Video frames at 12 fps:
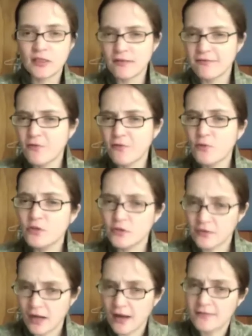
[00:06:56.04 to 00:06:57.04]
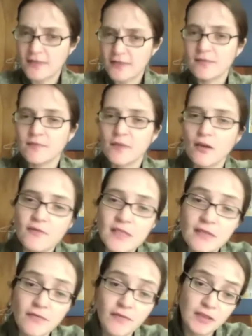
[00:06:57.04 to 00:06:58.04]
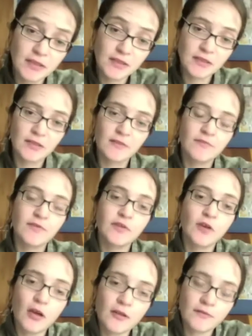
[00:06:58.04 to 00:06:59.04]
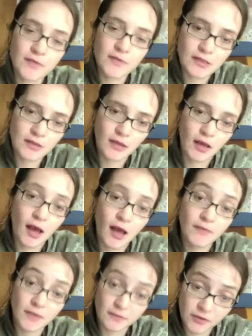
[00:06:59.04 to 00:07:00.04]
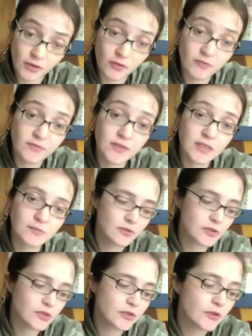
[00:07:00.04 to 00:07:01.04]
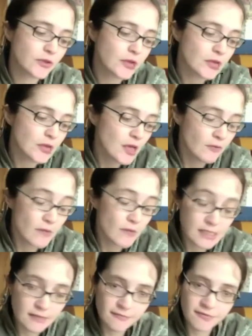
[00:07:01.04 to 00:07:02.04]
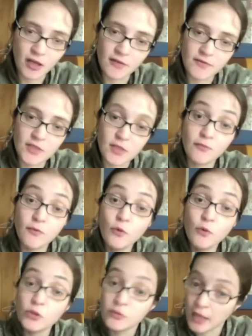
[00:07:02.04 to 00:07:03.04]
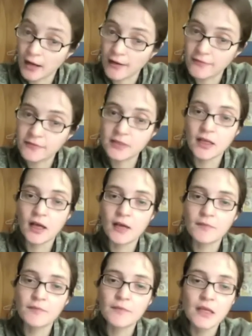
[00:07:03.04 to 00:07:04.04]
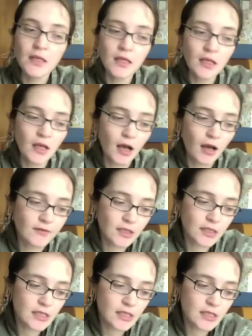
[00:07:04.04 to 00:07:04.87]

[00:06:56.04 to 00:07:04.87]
photographs of different photographers, African photographers, but also Western photographers who photographed Africa in